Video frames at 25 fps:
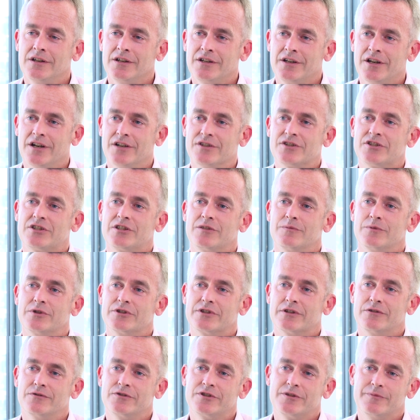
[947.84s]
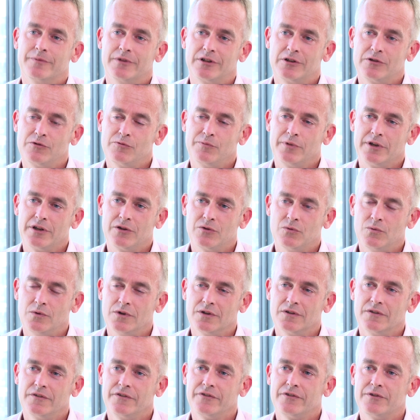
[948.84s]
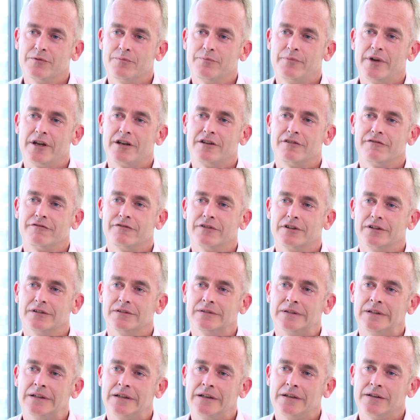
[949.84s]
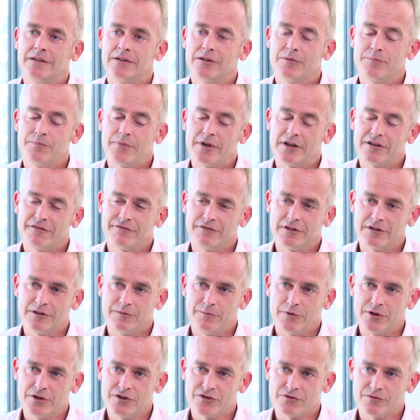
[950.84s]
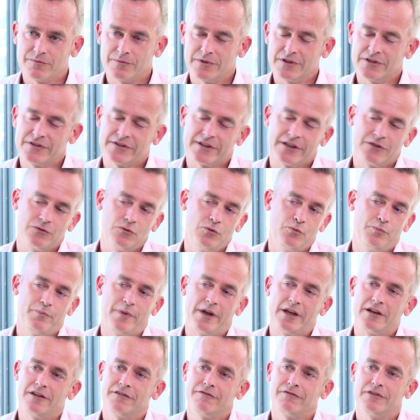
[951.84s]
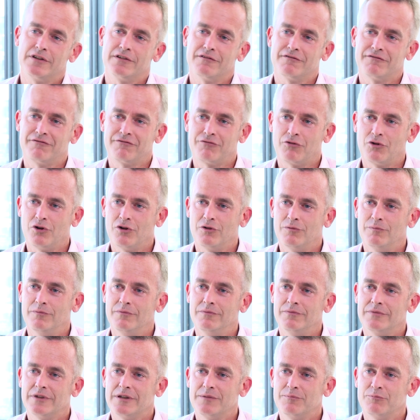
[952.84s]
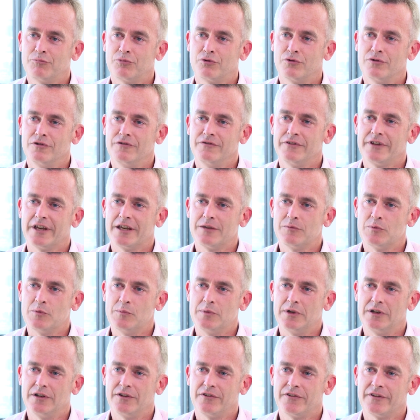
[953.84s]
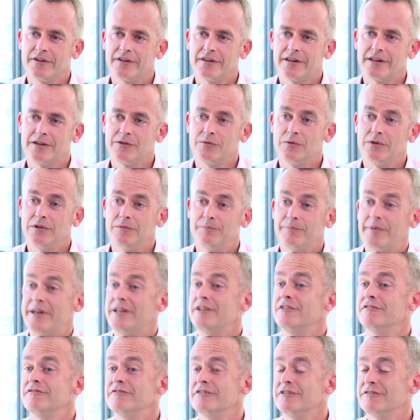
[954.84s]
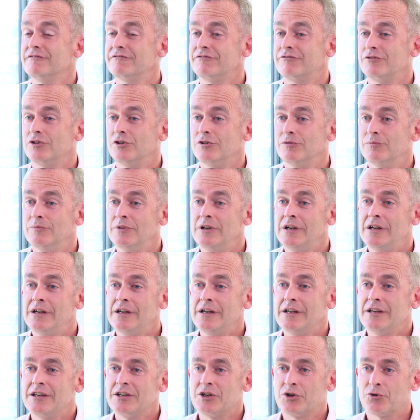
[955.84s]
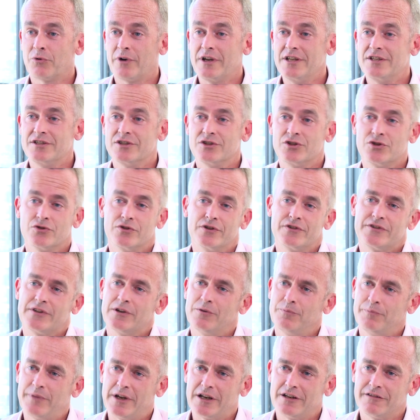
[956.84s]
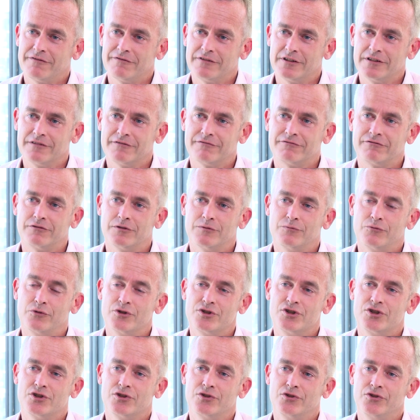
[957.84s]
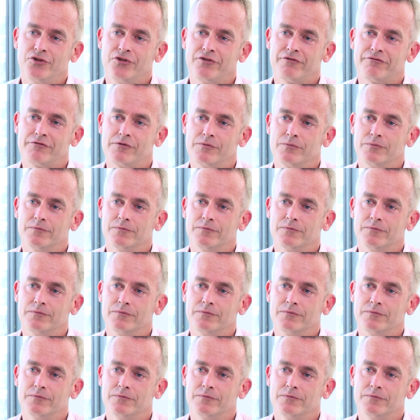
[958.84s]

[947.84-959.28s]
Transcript: customers ultimately will be the ones that benefit the most from this. They will benefit from improved capability. They will benefit from greater choice. They'll benefit from reduced